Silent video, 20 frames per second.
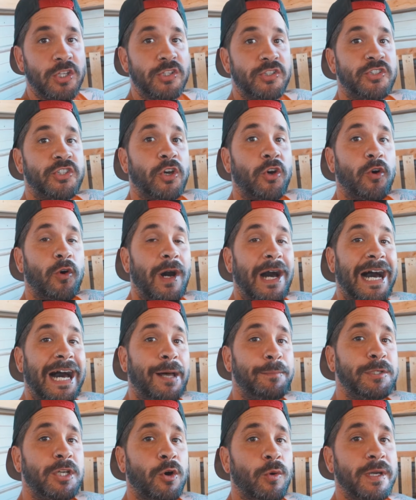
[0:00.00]
So
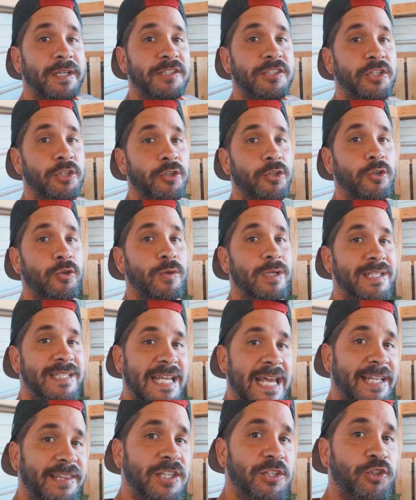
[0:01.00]
I'm going to
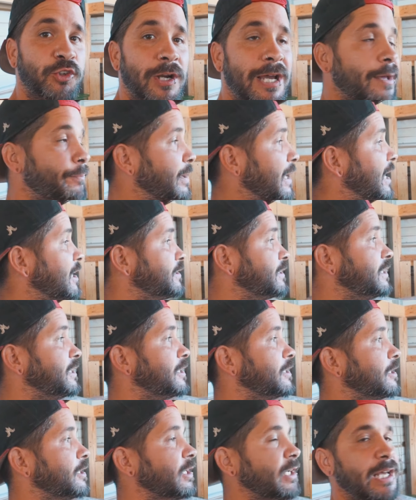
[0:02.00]
take the trap out
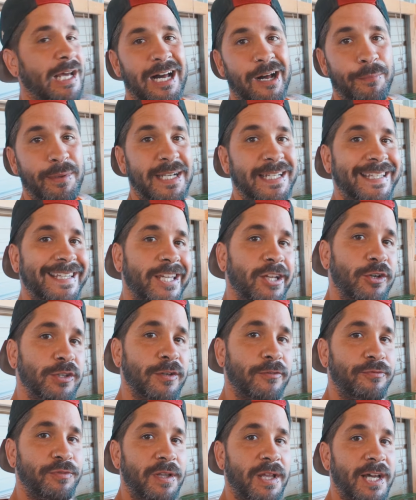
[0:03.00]
there, I'm gonna kill
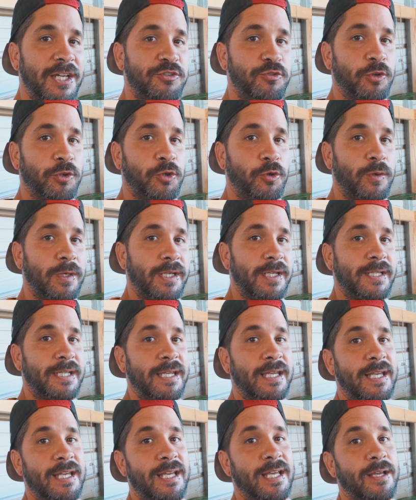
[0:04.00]
the flies real quick,